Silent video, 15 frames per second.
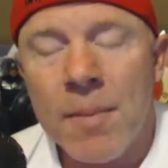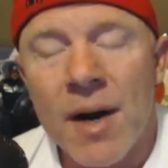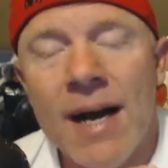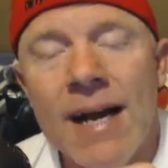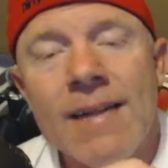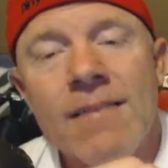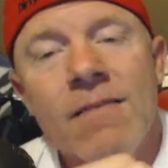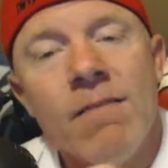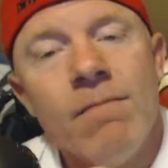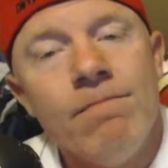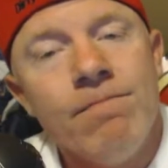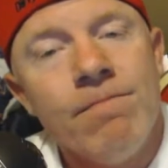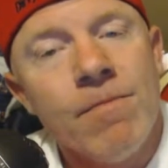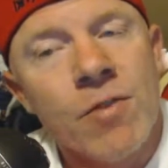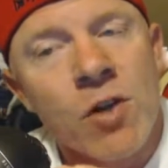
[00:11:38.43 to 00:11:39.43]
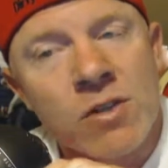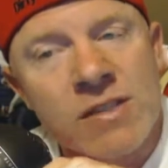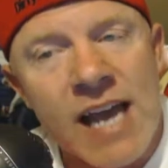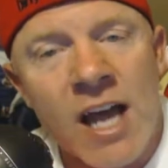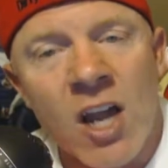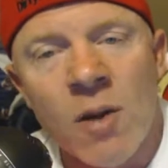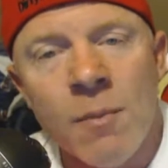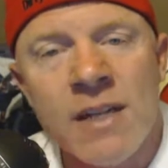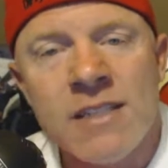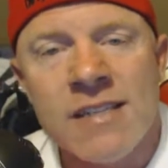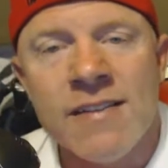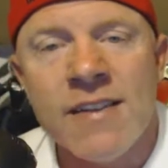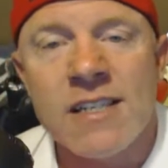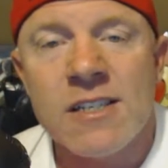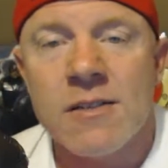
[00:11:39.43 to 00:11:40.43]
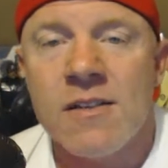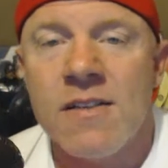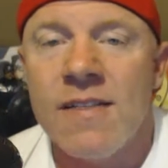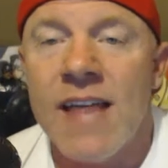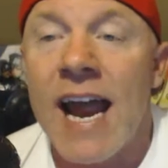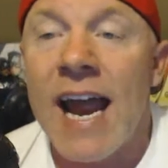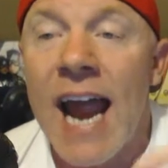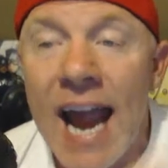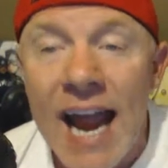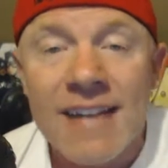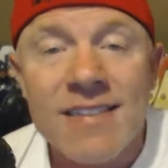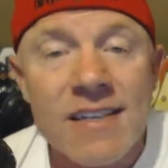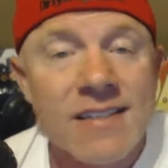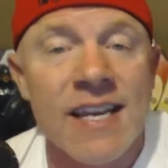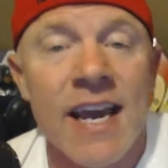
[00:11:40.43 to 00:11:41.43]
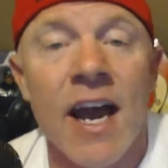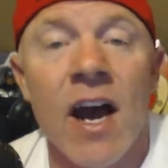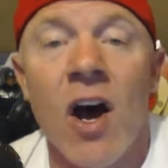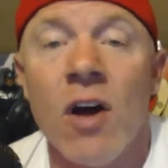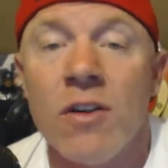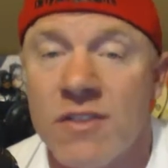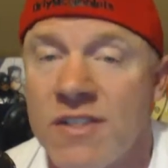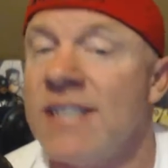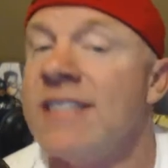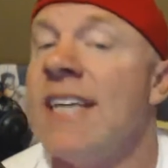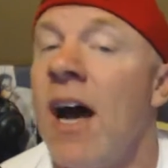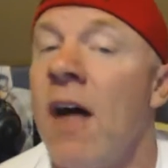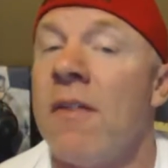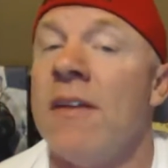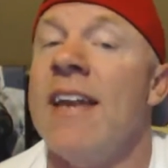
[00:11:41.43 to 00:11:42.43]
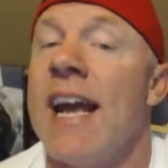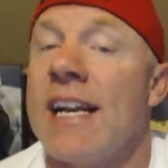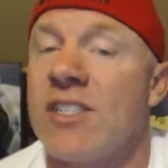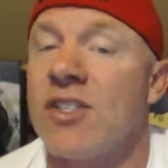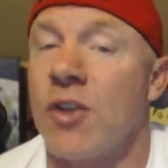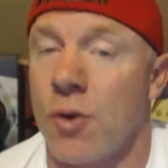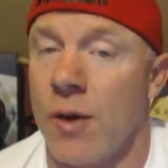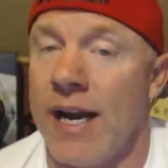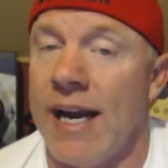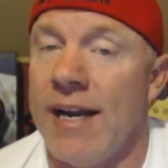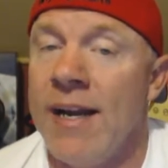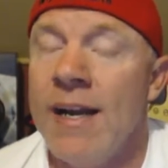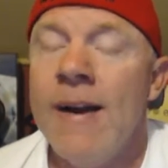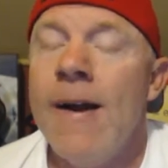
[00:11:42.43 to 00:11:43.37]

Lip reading: but there's elements in this they had to tell the next 3.